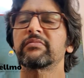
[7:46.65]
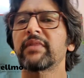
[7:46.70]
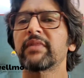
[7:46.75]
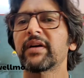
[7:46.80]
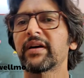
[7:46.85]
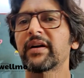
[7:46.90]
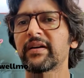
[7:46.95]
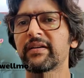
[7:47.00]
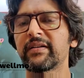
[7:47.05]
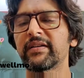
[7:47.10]

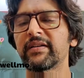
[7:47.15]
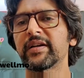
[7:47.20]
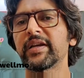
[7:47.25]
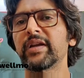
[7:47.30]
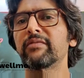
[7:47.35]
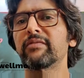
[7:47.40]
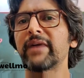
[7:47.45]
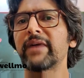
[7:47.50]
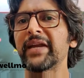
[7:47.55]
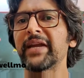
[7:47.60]

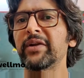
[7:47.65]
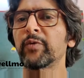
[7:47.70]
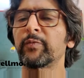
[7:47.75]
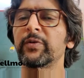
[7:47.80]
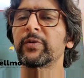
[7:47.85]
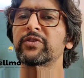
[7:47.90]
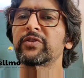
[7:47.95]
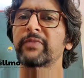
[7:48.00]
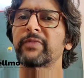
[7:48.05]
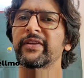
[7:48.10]
wide
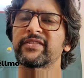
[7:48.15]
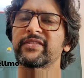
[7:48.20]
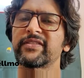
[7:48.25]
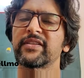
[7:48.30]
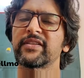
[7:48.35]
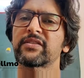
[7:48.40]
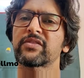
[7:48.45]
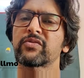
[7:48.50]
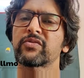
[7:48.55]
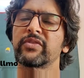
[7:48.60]
open
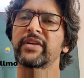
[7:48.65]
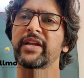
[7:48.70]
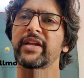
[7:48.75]
spaces could